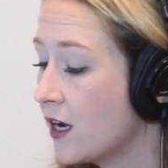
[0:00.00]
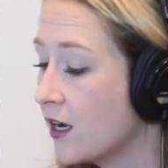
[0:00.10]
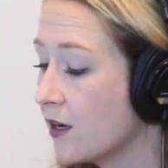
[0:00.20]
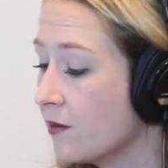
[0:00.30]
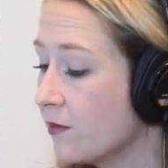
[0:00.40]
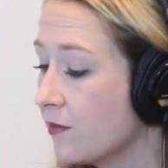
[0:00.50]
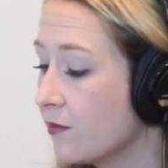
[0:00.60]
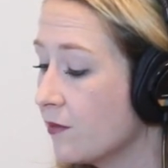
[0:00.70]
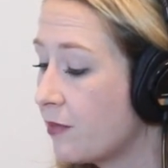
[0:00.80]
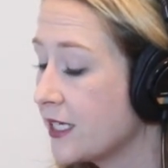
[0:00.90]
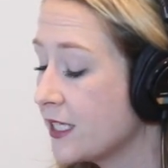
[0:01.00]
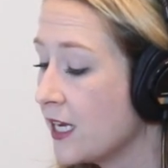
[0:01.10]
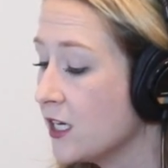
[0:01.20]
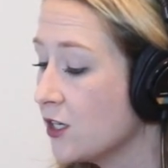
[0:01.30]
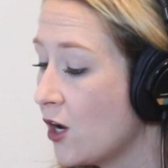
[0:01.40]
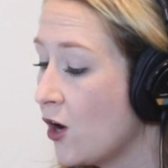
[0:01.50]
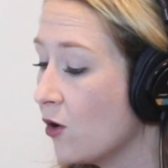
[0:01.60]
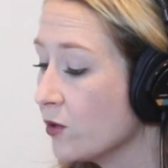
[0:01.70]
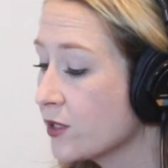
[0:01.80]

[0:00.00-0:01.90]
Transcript: by saying no,